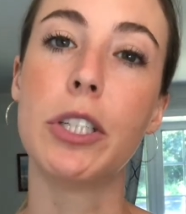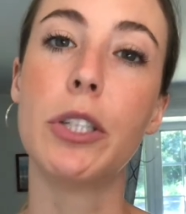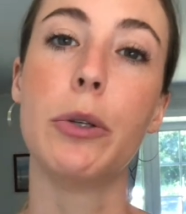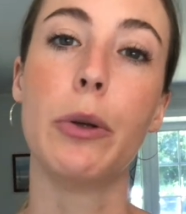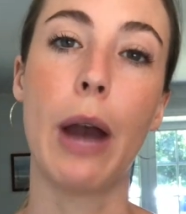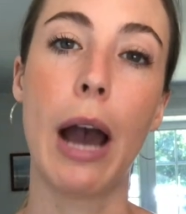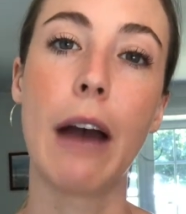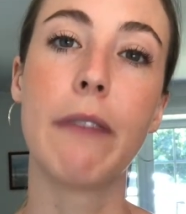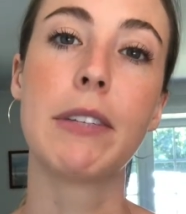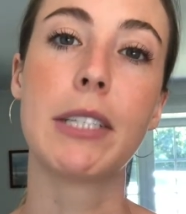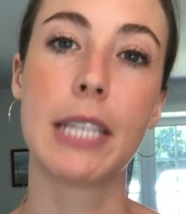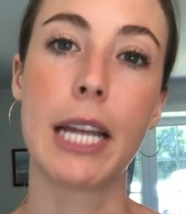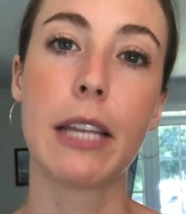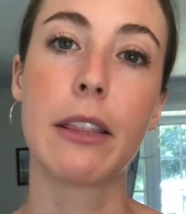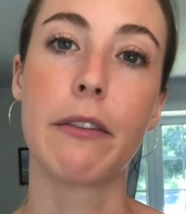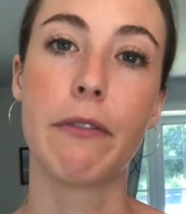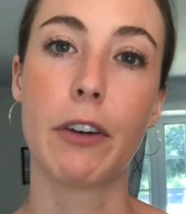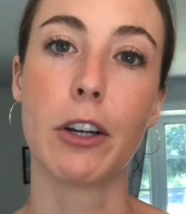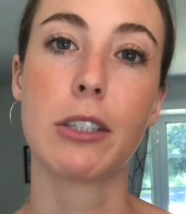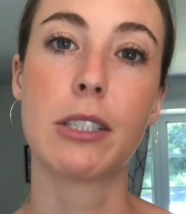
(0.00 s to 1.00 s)
You have to take the
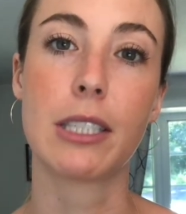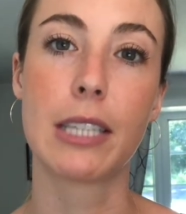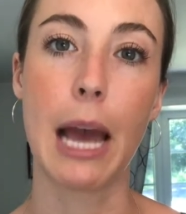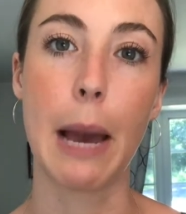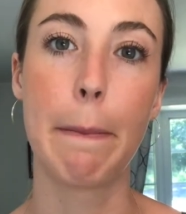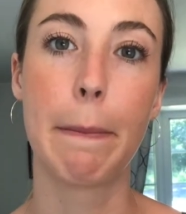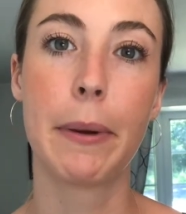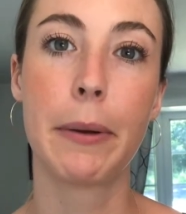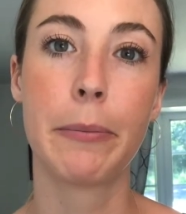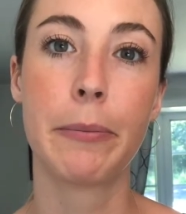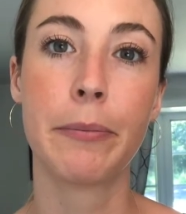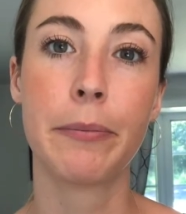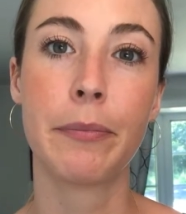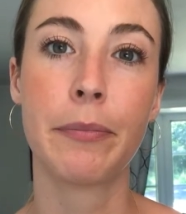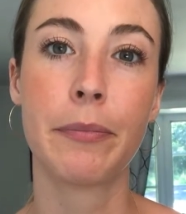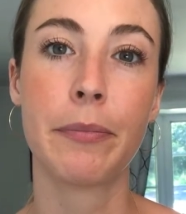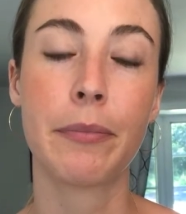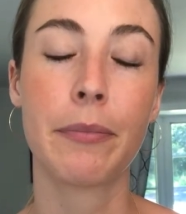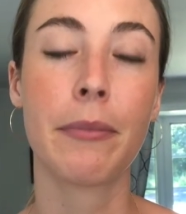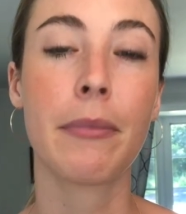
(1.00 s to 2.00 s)
first step.
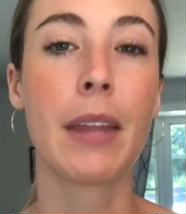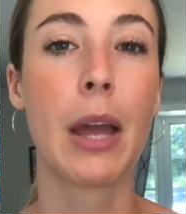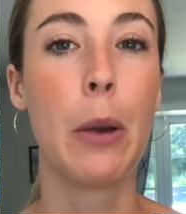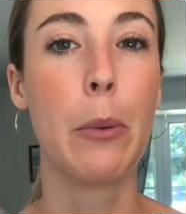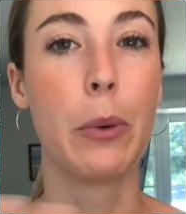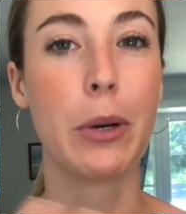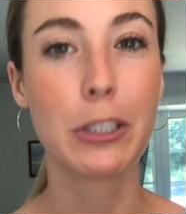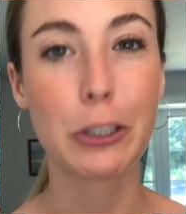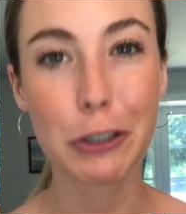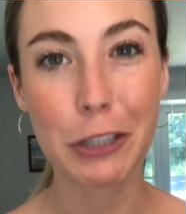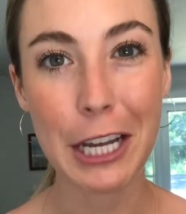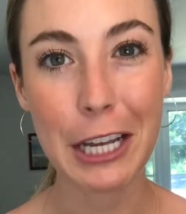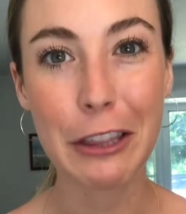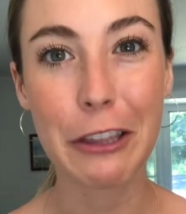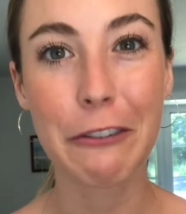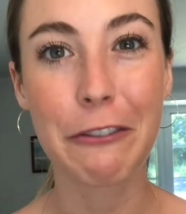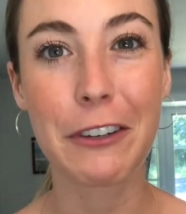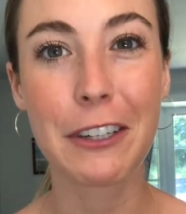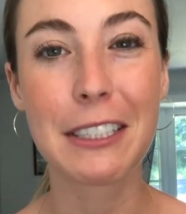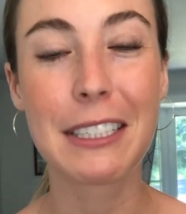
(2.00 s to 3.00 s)
And once you take the
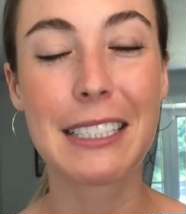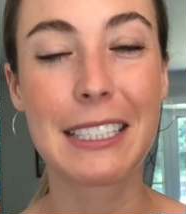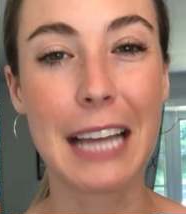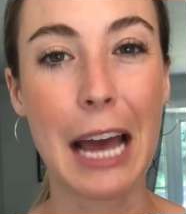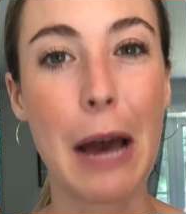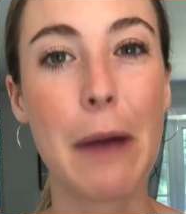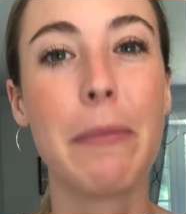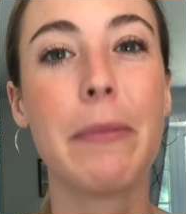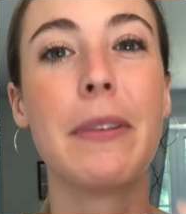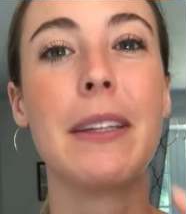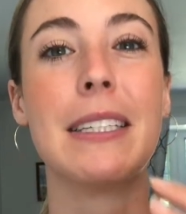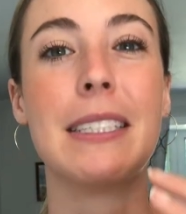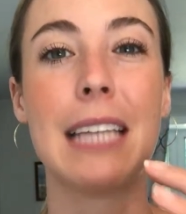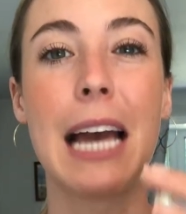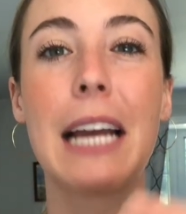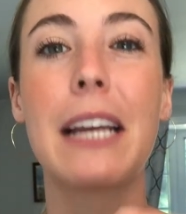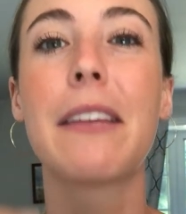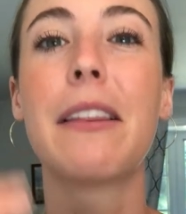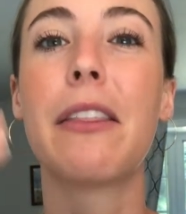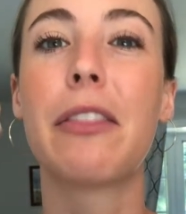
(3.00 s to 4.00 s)
first step, the
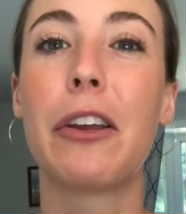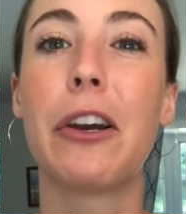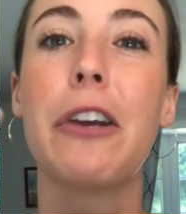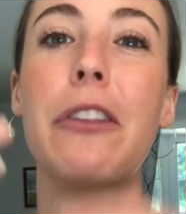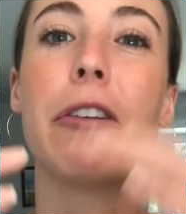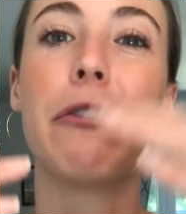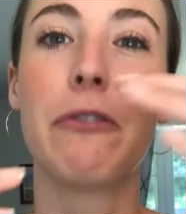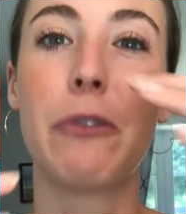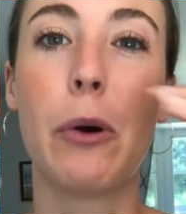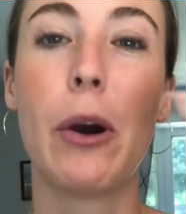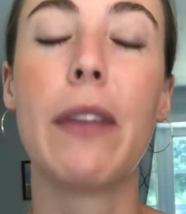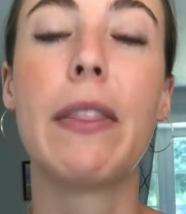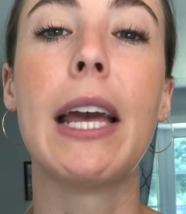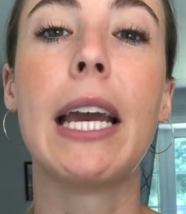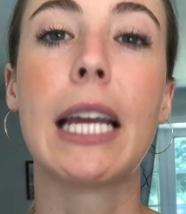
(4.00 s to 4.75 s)
second, the third, the fourth,